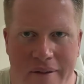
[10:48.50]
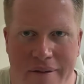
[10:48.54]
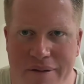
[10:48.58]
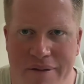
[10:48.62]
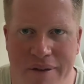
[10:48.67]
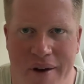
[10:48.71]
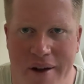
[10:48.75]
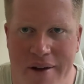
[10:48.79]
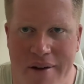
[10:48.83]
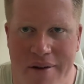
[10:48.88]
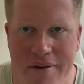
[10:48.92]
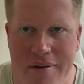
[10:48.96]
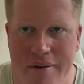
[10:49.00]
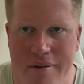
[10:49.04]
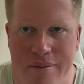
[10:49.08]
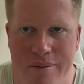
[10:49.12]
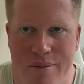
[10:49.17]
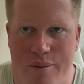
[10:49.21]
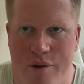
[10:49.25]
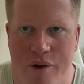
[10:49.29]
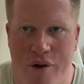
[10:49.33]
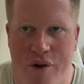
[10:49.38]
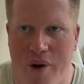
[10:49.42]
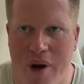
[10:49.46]
fun
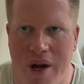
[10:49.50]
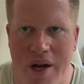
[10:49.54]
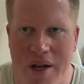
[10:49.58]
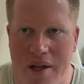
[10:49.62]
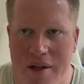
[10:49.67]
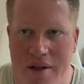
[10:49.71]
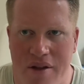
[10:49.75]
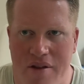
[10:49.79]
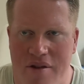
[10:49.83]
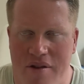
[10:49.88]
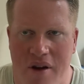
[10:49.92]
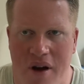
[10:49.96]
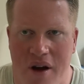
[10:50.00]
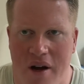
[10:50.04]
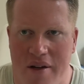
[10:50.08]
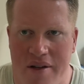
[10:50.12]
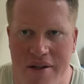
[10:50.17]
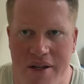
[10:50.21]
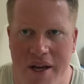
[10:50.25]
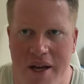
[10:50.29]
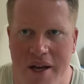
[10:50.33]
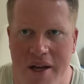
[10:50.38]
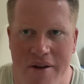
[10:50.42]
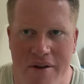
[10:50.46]
creating this
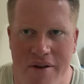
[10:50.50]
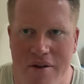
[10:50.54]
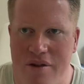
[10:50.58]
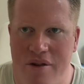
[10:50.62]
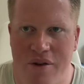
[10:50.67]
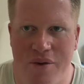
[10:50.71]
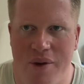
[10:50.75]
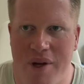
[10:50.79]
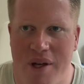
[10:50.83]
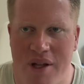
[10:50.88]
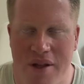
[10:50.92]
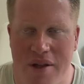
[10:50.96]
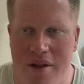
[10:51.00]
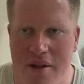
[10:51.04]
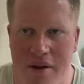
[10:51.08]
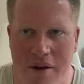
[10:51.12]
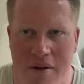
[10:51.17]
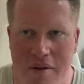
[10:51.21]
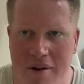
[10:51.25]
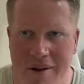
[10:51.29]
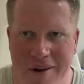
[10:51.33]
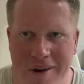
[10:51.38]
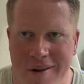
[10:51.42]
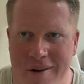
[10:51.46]
content or doing
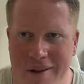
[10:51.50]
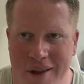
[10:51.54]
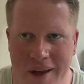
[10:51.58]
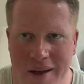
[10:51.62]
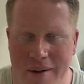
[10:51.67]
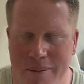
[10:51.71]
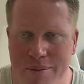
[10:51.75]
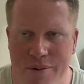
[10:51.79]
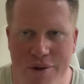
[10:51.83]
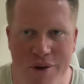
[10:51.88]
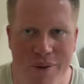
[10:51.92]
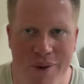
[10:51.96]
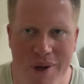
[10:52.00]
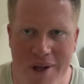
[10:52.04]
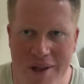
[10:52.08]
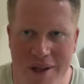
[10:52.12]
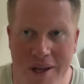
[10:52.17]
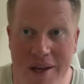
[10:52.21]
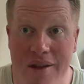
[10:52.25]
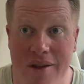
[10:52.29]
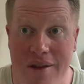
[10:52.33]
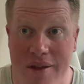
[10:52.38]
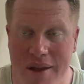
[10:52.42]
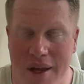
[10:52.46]
or like doing
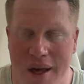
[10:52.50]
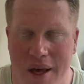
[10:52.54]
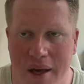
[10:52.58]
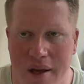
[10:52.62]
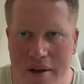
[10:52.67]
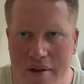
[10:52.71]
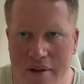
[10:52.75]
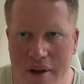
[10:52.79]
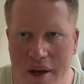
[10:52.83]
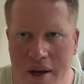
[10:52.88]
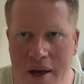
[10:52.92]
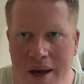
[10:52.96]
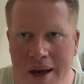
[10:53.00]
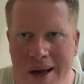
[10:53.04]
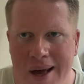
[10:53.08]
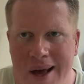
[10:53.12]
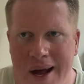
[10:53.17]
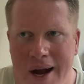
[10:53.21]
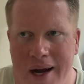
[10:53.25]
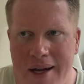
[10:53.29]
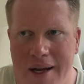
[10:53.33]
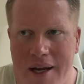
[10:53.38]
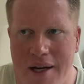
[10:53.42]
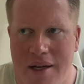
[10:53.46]
these things? Like
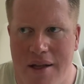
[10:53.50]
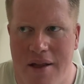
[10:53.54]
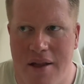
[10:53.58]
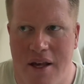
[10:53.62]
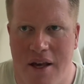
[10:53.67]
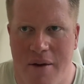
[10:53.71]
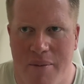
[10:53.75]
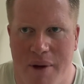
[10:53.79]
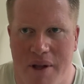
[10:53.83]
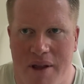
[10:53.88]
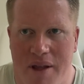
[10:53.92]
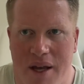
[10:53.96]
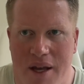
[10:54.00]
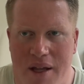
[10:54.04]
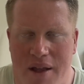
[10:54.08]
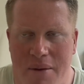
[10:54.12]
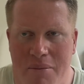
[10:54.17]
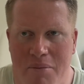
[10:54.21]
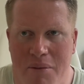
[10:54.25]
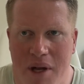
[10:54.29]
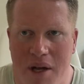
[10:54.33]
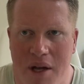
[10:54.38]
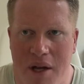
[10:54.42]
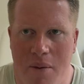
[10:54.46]
how do you kind of think about like the
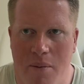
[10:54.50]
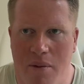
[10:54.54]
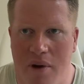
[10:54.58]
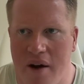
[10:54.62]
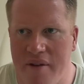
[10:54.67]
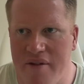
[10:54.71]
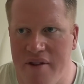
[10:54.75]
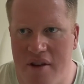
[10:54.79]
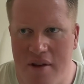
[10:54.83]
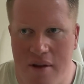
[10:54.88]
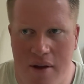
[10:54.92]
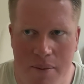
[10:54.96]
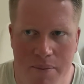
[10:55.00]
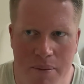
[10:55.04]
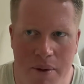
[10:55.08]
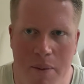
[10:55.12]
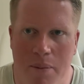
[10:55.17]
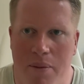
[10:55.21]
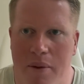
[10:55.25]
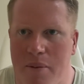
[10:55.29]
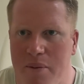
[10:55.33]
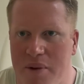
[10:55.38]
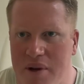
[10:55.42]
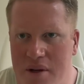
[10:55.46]
medium? And obviously
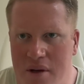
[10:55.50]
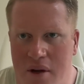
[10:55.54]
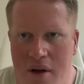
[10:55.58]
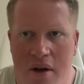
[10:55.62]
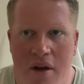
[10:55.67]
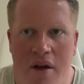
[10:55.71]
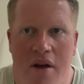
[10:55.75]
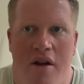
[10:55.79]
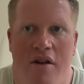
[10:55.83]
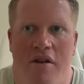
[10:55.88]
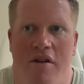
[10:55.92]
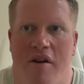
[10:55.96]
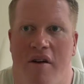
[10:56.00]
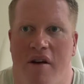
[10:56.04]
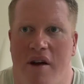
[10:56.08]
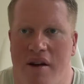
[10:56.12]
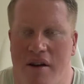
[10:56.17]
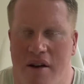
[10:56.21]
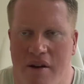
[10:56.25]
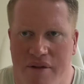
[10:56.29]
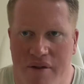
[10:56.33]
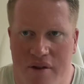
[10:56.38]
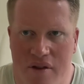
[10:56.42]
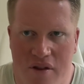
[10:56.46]
people have been doing
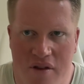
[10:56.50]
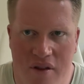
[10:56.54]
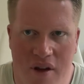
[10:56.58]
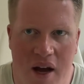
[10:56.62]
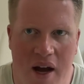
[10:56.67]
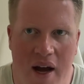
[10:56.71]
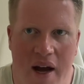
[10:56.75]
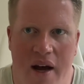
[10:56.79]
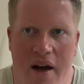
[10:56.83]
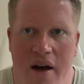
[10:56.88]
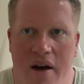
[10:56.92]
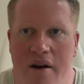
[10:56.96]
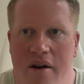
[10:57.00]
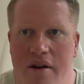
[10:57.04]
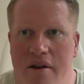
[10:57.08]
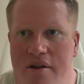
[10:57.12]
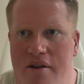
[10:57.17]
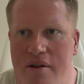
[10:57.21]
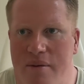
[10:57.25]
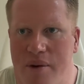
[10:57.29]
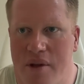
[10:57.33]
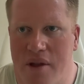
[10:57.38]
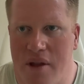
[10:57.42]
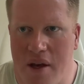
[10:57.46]
different
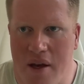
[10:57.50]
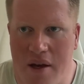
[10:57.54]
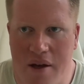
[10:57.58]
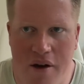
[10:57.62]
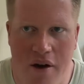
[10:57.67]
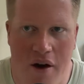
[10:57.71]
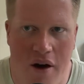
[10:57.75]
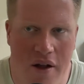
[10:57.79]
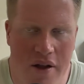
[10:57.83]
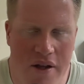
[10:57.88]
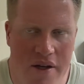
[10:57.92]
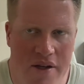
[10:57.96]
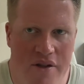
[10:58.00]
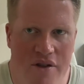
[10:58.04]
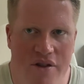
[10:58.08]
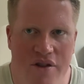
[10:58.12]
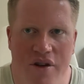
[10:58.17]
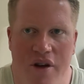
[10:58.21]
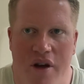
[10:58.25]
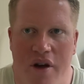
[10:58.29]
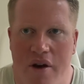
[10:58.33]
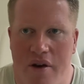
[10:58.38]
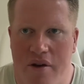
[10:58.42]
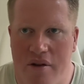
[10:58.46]
styles with like call-in
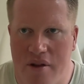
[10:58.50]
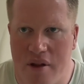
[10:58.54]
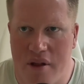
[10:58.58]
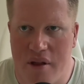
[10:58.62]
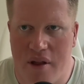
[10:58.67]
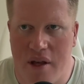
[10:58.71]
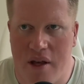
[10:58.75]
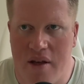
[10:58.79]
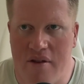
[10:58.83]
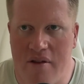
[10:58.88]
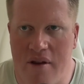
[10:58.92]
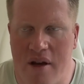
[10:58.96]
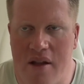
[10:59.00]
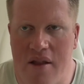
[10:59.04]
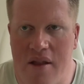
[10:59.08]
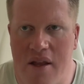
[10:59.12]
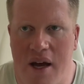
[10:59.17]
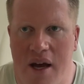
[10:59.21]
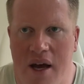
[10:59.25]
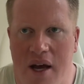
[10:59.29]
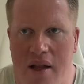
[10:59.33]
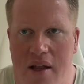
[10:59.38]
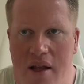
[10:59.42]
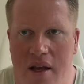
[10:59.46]
shows and things like
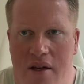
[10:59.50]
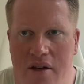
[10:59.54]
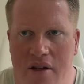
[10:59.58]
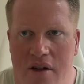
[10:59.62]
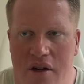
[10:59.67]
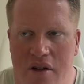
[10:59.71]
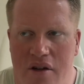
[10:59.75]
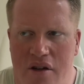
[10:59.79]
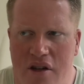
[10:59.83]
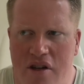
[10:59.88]
that. Like do you